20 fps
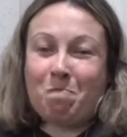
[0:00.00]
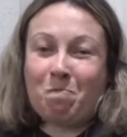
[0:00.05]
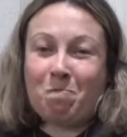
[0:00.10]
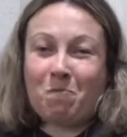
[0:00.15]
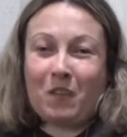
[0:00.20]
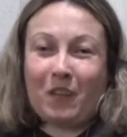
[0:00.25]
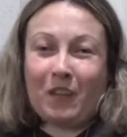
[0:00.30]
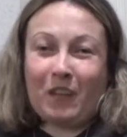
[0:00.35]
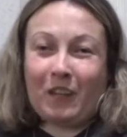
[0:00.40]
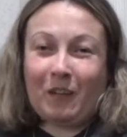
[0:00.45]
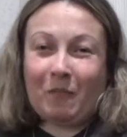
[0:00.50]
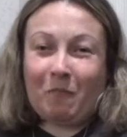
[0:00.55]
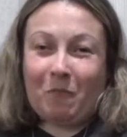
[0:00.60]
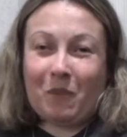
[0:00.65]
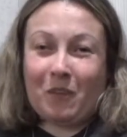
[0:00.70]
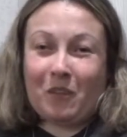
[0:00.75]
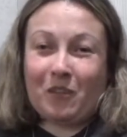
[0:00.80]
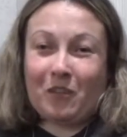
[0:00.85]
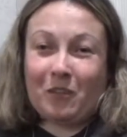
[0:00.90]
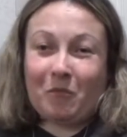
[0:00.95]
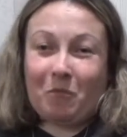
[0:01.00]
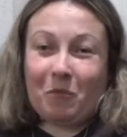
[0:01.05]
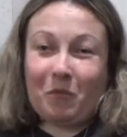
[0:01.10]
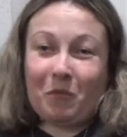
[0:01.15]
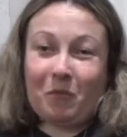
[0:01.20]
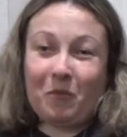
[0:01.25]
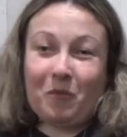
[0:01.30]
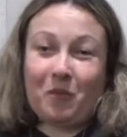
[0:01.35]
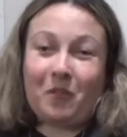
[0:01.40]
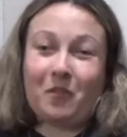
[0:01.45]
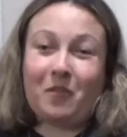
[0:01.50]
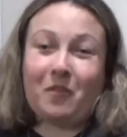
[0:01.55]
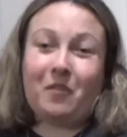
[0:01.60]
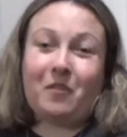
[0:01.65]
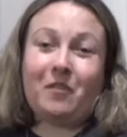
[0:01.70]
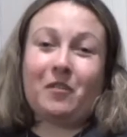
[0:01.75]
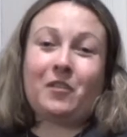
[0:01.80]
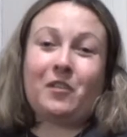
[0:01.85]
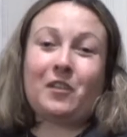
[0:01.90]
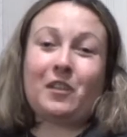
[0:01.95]
Like I mentioned before,
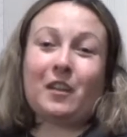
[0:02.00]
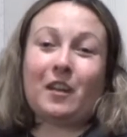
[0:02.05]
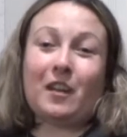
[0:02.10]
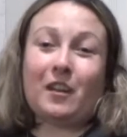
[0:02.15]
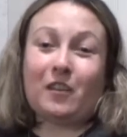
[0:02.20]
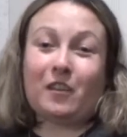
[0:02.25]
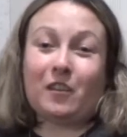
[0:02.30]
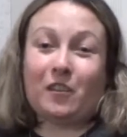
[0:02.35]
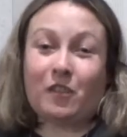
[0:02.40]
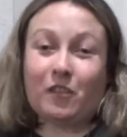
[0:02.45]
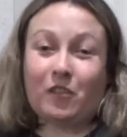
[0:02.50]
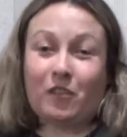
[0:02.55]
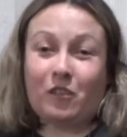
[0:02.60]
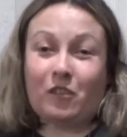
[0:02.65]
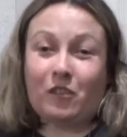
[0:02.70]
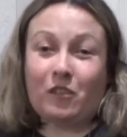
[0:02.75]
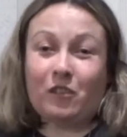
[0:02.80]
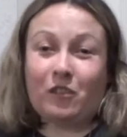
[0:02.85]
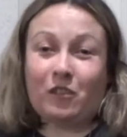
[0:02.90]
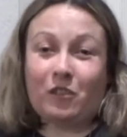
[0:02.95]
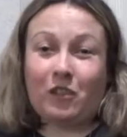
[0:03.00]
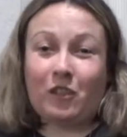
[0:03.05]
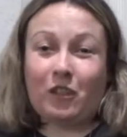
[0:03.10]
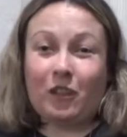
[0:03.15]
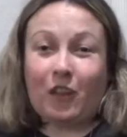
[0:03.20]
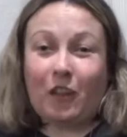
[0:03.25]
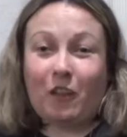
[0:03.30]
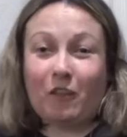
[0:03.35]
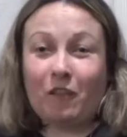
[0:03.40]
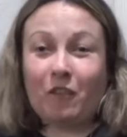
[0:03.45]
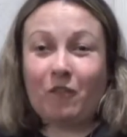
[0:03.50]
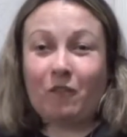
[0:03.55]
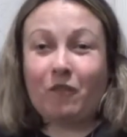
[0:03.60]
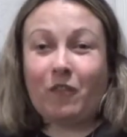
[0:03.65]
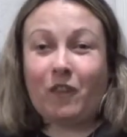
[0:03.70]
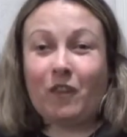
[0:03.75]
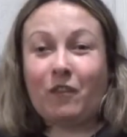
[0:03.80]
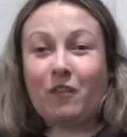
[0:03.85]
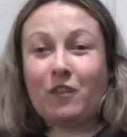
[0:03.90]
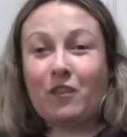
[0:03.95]
she can't just chill out.
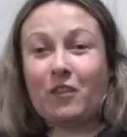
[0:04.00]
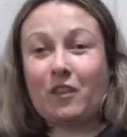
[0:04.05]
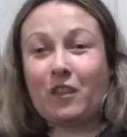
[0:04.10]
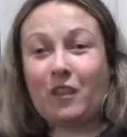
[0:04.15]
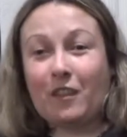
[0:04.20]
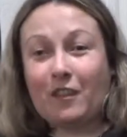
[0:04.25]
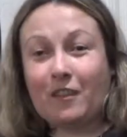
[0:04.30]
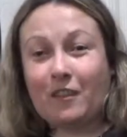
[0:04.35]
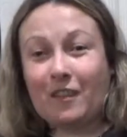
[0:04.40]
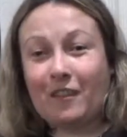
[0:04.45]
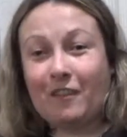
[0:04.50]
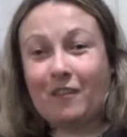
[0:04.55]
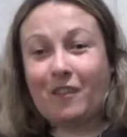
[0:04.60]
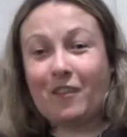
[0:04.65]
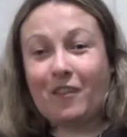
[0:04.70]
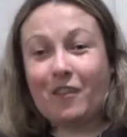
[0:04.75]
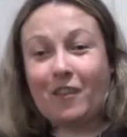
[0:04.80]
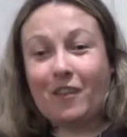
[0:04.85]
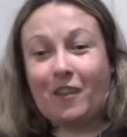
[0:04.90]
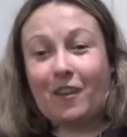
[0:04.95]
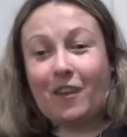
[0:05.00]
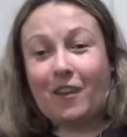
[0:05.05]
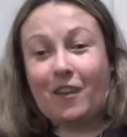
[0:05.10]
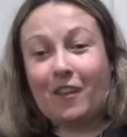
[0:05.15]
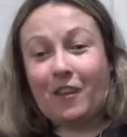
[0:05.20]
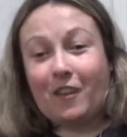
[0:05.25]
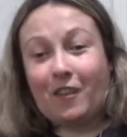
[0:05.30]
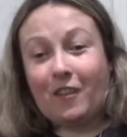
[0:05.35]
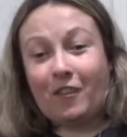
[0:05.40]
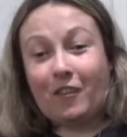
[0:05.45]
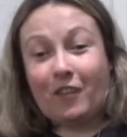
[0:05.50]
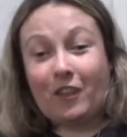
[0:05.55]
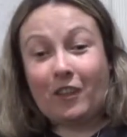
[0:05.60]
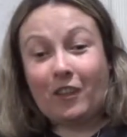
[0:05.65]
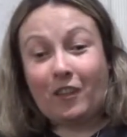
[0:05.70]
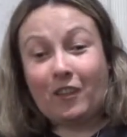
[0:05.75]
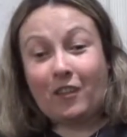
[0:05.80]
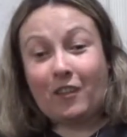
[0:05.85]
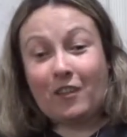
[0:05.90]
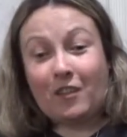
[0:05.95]
Maybe she can somewhere on an island,
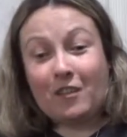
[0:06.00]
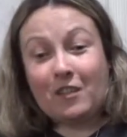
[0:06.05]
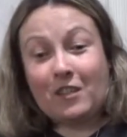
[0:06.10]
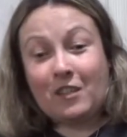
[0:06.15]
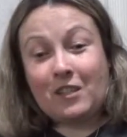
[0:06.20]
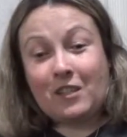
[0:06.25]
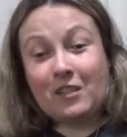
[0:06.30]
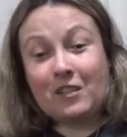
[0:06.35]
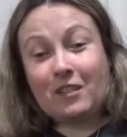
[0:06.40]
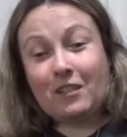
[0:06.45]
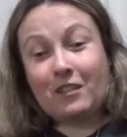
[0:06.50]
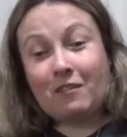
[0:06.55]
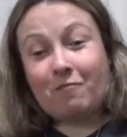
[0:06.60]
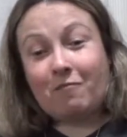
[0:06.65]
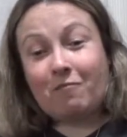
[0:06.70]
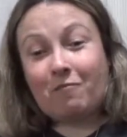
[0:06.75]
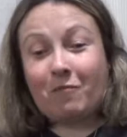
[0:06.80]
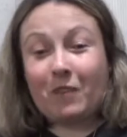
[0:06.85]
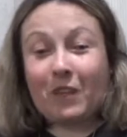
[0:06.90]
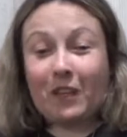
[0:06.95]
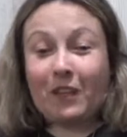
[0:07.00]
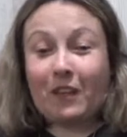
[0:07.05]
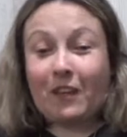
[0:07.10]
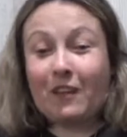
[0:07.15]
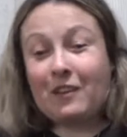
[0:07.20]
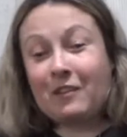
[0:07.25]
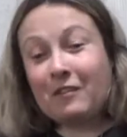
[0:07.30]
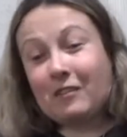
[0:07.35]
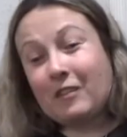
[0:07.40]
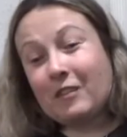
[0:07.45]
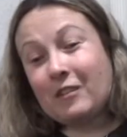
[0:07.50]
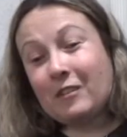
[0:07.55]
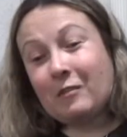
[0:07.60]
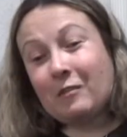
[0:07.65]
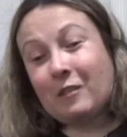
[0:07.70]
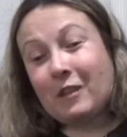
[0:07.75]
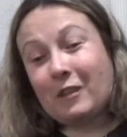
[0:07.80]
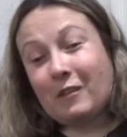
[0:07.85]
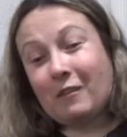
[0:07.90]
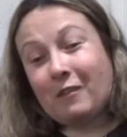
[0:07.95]
but media is very
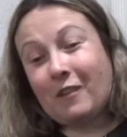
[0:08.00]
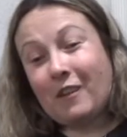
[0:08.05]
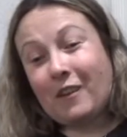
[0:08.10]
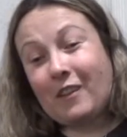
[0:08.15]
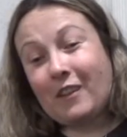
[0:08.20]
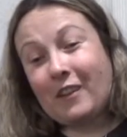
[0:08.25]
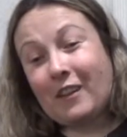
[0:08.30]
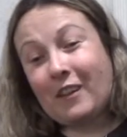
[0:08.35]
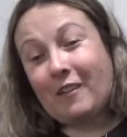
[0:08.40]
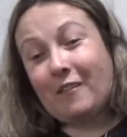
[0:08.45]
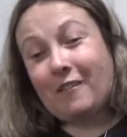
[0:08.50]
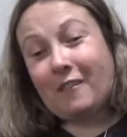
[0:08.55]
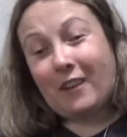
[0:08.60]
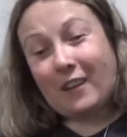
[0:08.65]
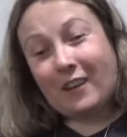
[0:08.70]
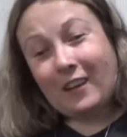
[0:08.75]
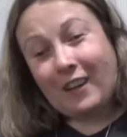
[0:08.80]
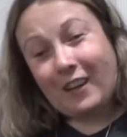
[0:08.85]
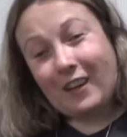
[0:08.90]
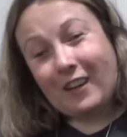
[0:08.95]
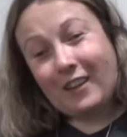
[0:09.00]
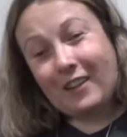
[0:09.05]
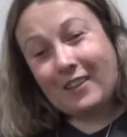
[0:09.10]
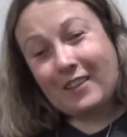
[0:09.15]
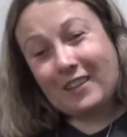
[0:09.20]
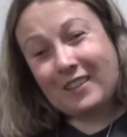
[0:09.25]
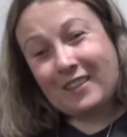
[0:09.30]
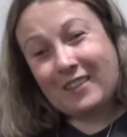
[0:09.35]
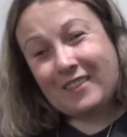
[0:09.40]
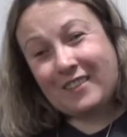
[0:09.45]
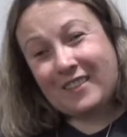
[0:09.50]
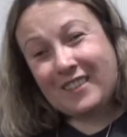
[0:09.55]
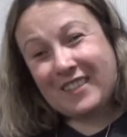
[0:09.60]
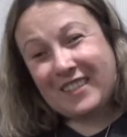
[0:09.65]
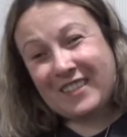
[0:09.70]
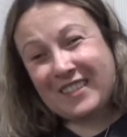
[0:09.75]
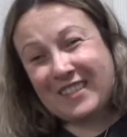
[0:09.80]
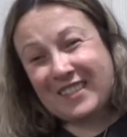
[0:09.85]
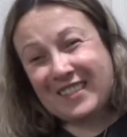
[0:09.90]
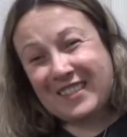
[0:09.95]
quick on finding out where Kylie Jenner
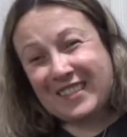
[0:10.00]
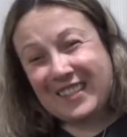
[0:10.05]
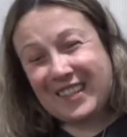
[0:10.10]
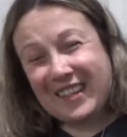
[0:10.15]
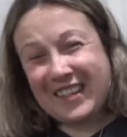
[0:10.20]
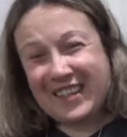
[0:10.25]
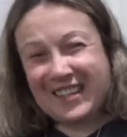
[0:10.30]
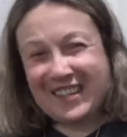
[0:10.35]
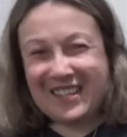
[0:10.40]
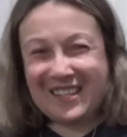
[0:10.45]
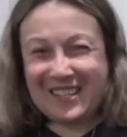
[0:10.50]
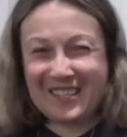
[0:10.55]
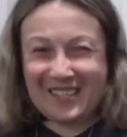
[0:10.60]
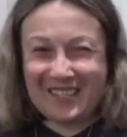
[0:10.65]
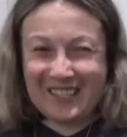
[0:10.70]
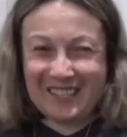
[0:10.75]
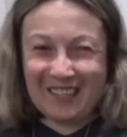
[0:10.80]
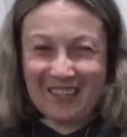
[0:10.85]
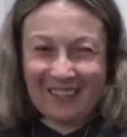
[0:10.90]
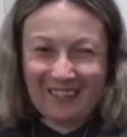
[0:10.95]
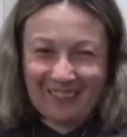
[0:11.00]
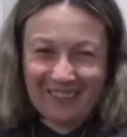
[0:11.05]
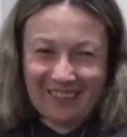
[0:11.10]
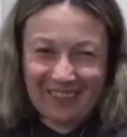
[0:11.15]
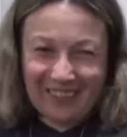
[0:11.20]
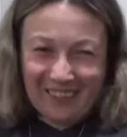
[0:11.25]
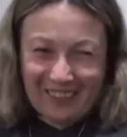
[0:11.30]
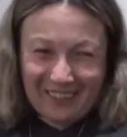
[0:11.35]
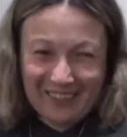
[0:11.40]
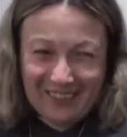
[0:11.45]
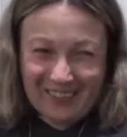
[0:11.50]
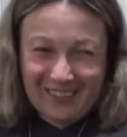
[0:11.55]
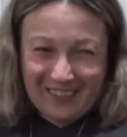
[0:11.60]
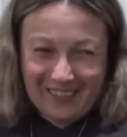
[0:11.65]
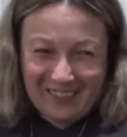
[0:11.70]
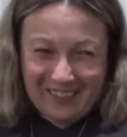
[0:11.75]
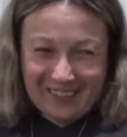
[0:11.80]
is, and they will get her.